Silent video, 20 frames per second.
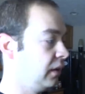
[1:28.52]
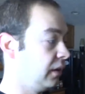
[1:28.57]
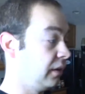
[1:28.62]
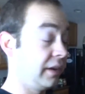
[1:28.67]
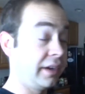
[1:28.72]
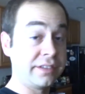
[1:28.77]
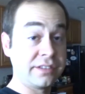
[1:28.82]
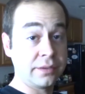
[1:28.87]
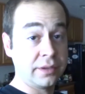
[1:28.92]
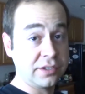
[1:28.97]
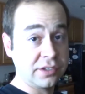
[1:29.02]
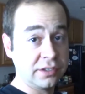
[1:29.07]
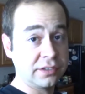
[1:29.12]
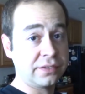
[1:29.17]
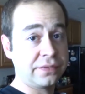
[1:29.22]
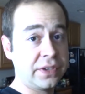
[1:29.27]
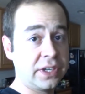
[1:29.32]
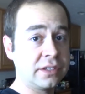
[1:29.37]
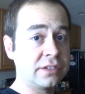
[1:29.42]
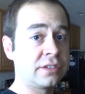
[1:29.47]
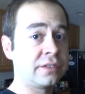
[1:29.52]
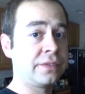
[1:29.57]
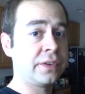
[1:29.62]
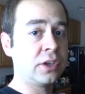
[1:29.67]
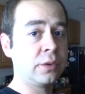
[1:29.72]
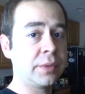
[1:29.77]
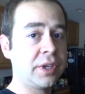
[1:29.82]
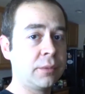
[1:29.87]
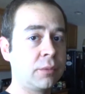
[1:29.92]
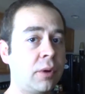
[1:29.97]
Alright, so I just finished
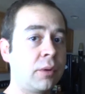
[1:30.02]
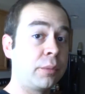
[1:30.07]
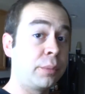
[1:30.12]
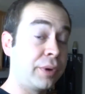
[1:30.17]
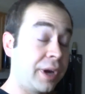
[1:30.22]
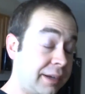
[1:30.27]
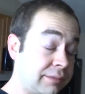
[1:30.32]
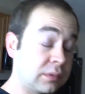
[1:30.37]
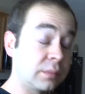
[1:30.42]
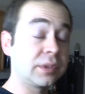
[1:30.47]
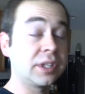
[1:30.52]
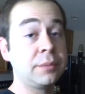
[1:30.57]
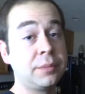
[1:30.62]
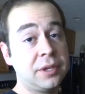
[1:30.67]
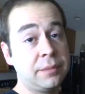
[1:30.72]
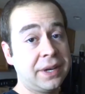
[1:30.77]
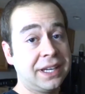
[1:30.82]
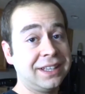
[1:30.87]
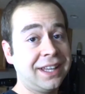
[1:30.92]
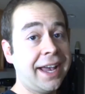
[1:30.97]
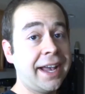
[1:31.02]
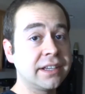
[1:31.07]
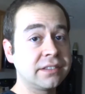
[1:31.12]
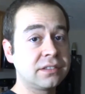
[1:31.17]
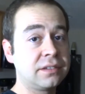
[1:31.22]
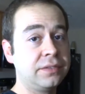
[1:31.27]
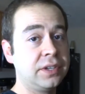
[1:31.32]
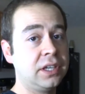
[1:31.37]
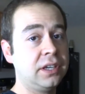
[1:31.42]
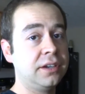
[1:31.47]
filming what will probably be my
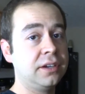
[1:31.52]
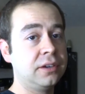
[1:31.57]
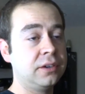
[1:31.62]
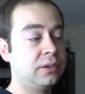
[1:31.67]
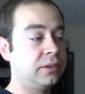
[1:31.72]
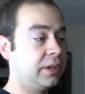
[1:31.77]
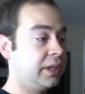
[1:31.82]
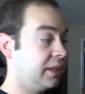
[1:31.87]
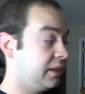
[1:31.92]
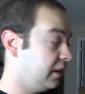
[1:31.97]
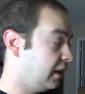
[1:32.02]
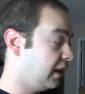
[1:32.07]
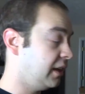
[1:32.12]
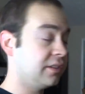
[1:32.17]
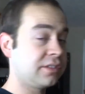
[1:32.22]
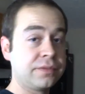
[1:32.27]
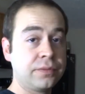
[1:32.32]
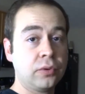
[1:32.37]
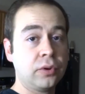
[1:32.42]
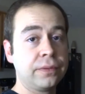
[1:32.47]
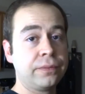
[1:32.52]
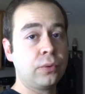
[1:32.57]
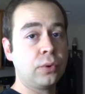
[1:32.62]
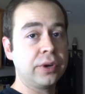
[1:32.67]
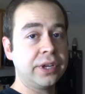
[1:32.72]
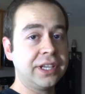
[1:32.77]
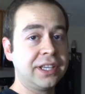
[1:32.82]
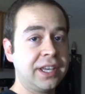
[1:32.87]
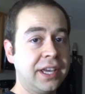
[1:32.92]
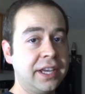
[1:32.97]
last video in the
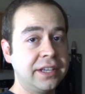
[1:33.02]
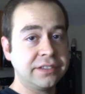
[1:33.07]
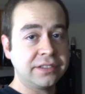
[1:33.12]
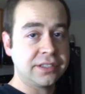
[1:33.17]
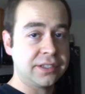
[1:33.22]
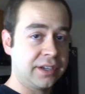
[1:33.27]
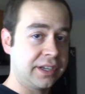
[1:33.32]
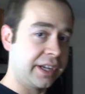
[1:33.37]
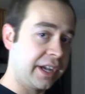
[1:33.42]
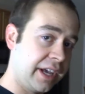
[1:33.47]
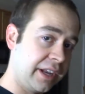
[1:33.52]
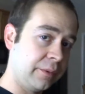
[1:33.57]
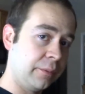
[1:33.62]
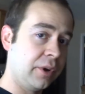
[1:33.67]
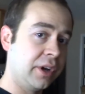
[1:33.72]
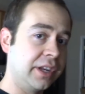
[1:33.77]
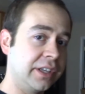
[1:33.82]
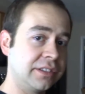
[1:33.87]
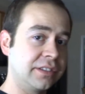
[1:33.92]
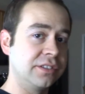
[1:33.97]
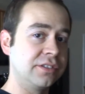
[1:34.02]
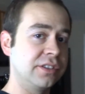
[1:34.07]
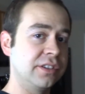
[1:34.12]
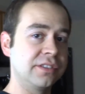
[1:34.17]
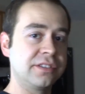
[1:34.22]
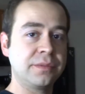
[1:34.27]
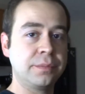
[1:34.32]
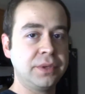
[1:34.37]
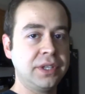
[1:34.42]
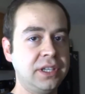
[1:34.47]
H440 case, so I kind of wanted to
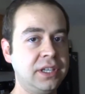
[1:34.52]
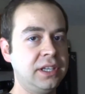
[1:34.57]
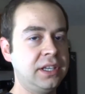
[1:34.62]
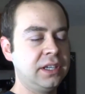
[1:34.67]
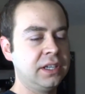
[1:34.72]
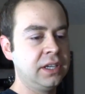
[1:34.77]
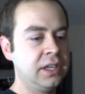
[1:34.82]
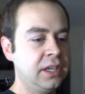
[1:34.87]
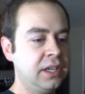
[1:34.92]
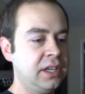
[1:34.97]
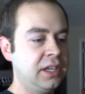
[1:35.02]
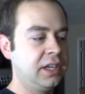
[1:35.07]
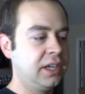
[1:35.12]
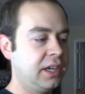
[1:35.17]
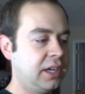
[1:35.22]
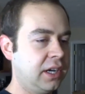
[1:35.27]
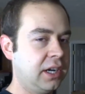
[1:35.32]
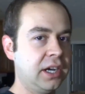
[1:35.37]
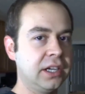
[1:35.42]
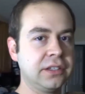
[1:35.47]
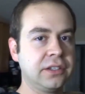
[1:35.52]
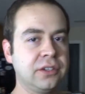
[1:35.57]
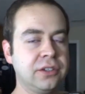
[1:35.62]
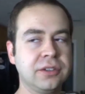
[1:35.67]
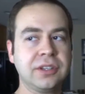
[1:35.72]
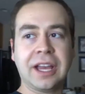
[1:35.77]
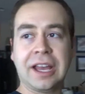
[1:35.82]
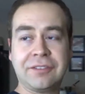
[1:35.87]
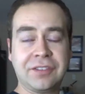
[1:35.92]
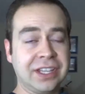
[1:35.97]
just be a
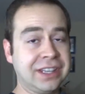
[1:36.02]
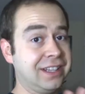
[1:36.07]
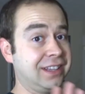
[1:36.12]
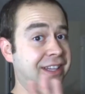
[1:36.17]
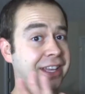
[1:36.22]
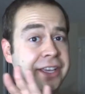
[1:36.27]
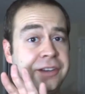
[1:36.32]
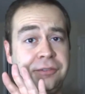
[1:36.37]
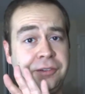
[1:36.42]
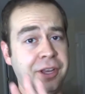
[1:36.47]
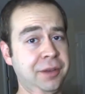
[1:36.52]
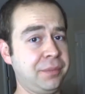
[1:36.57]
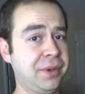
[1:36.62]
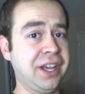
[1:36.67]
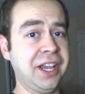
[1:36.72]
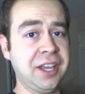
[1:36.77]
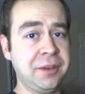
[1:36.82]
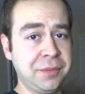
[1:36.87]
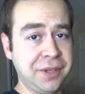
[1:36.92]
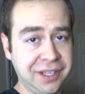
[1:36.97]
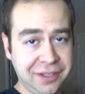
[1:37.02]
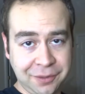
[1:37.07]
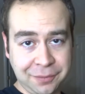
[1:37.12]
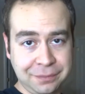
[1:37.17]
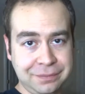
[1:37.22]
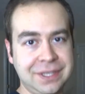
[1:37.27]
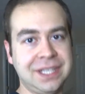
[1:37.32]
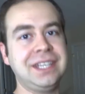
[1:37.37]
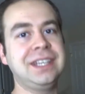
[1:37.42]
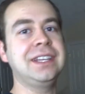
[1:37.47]
little, I got the light right behind me,
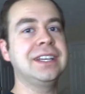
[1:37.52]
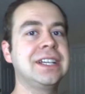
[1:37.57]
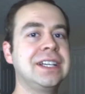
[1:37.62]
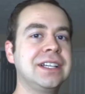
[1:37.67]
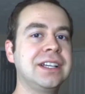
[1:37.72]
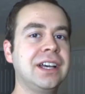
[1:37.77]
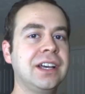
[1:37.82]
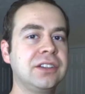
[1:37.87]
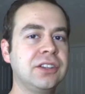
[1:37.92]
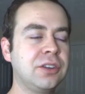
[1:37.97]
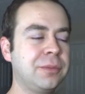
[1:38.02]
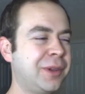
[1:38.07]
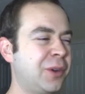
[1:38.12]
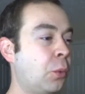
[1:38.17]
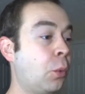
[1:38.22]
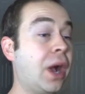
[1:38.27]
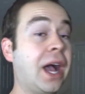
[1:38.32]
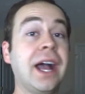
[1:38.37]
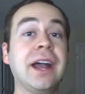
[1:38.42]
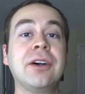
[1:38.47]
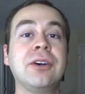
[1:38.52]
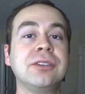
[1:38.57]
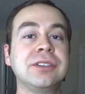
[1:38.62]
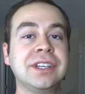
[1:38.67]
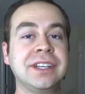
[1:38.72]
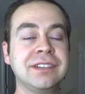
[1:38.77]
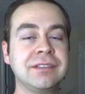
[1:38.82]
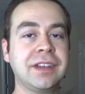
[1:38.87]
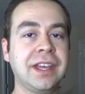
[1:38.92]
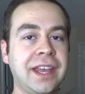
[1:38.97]
be a little bit
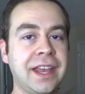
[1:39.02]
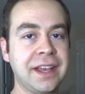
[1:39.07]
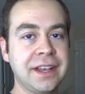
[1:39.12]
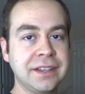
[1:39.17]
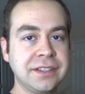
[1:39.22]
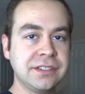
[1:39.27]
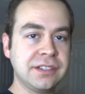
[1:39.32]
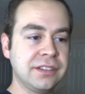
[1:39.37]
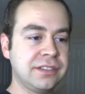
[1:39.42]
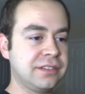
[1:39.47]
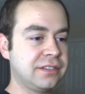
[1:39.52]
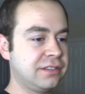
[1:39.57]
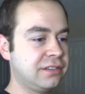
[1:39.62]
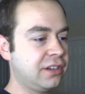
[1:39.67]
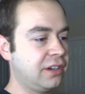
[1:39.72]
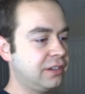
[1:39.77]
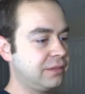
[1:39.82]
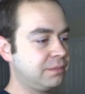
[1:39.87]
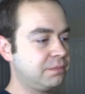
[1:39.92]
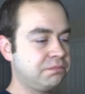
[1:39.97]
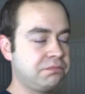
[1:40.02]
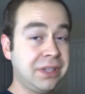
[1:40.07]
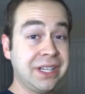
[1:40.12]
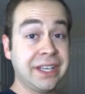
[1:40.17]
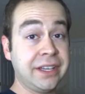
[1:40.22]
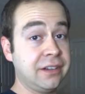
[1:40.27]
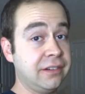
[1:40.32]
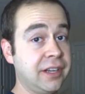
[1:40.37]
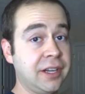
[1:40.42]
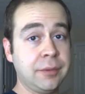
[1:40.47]
wild and just start
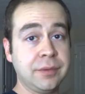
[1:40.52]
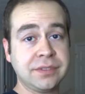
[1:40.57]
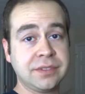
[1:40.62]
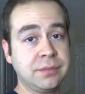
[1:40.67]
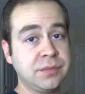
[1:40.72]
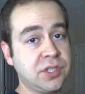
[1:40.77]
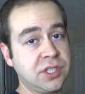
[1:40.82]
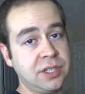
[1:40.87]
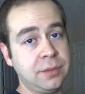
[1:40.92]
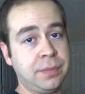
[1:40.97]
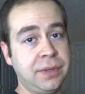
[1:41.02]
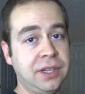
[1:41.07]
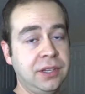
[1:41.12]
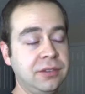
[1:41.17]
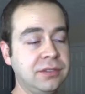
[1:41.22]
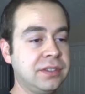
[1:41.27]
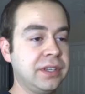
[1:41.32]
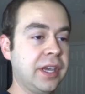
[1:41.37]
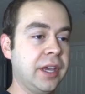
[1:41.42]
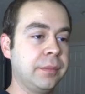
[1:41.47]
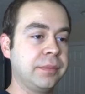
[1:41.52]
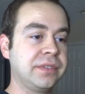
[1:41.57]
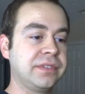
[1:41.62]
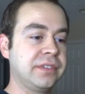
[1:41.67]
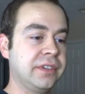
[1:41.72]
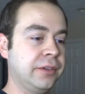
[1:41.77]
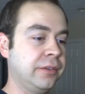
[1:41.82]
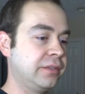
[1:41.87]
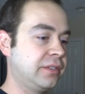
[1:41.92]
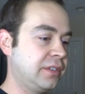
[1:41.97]
playing around with some GPU temps.
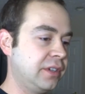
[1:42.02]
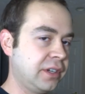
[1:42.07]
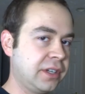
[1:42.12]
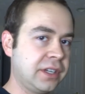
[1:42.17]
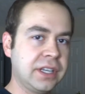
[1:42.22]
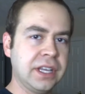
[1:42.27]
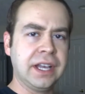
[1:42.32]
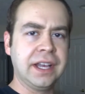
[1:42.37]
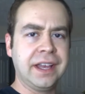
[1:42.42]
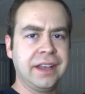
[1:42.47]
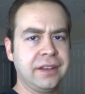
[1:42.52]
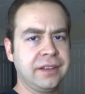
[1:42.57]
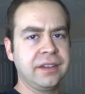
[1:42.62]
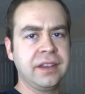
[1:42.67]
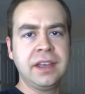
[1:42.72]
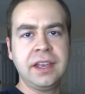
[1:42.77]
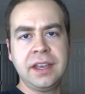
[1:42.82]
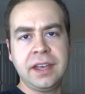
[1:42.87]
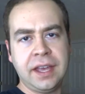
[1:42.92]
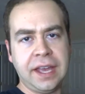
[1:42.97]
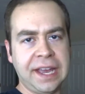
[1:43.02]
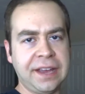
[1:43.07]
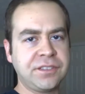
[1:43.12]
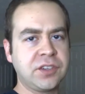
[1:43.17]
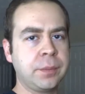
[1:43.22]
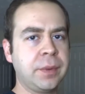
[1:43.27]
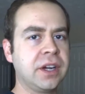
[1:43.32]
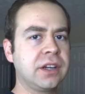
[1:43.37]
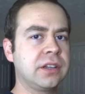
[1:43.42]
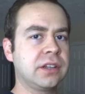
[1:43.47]
So took
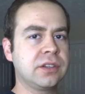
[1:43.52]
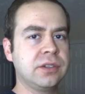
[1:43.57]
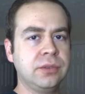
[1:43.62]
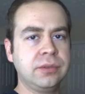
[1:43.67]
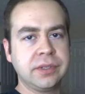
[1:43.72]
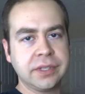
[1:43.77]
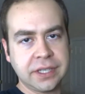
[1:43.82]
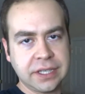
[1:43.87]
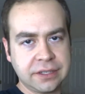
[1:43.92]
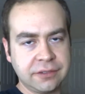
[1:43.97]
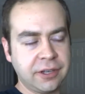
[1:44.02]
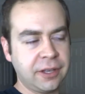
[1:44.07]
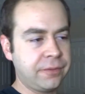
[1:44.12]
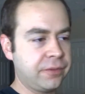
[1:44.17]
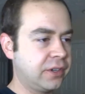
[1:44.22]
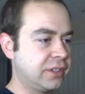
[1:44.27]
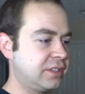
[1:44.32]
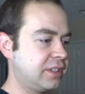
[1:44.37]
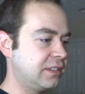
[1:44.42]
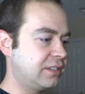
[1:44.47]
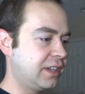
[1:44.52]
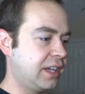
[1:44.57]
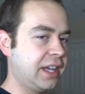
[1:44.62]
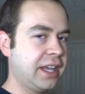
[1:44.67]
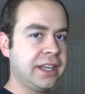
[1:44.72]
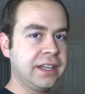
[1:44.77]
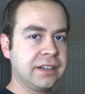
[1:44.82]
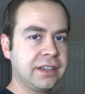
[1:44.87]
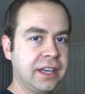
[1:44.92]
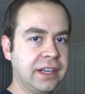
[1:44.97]
aftermarket cooling and a reference
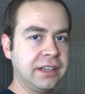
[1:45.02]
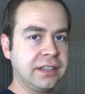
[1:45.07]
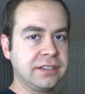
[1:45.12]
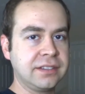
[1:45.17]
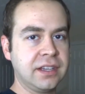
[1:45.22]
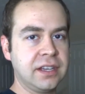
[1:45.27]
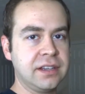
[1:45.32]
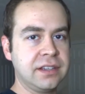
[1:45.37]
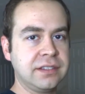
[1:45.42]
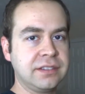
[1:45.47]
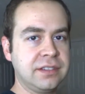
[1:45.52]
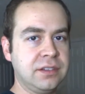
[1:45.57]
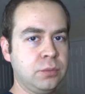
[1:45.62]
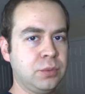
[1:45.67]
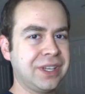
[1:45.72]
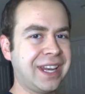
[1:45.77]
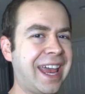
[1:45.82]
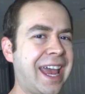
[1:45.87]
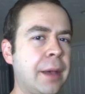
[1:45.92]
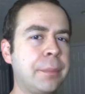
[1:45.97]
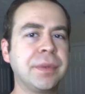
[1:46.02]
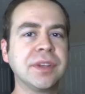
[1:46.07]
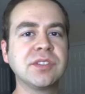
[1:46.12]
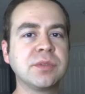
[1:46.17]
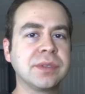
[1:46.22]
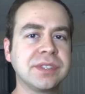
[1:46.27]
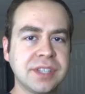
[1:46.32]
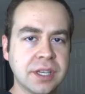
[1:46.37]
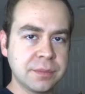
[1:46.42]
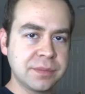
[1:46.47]
design, kind of decided to see what
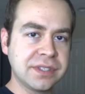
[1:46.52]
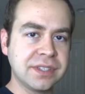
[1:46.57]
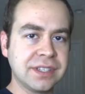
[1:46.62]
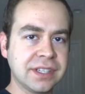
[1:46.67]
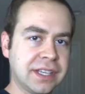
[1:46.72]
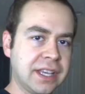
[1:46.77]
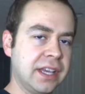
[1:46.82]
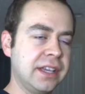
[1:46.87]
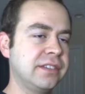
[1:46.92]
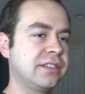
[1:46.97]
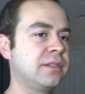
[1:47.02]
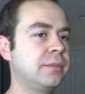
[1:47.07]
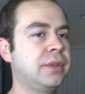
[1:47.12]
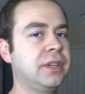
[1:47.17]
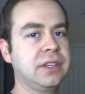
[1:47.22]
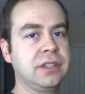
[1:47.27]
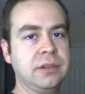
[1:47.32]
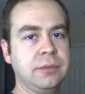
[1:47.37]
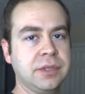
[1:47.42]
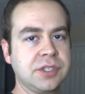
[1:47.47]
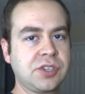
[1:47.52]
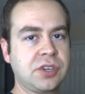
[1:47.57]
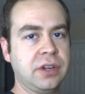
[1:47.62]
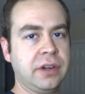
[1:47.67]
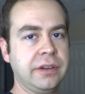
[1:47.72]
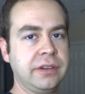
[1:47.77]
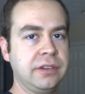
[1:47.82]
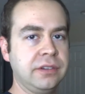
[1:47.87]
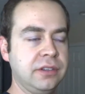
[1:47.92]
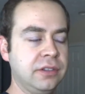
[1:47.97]
happens with temps in the case depending on which
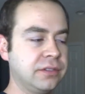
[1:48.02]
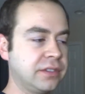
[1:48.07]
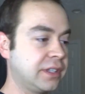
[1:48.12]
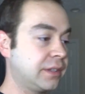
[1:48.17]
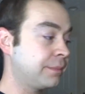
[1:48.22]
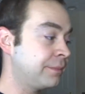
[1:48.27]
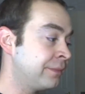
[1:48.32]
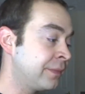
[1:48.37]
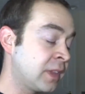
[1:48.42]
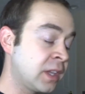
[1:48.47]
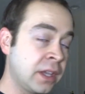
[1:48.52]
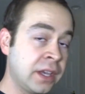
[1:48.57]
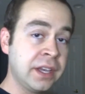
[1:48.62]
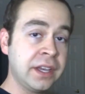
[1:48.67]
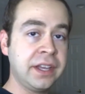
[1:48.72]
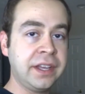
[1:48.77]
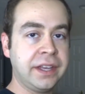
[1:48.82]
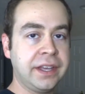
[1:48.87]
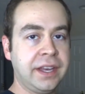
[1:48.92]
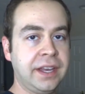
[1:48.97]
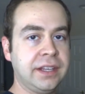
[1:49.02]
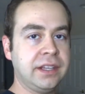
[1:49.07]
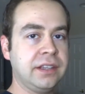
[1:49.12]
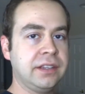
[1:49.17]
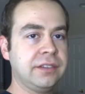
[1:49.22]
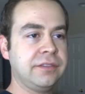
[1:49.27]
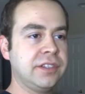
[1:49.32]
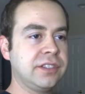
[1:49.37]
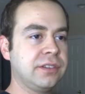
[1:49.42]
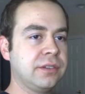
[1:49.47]
card you're using, and
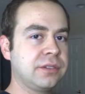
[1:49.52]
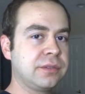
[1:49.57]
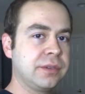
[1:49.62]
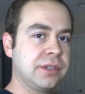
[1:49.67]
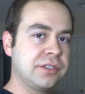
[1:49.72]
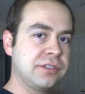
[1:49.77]
the results were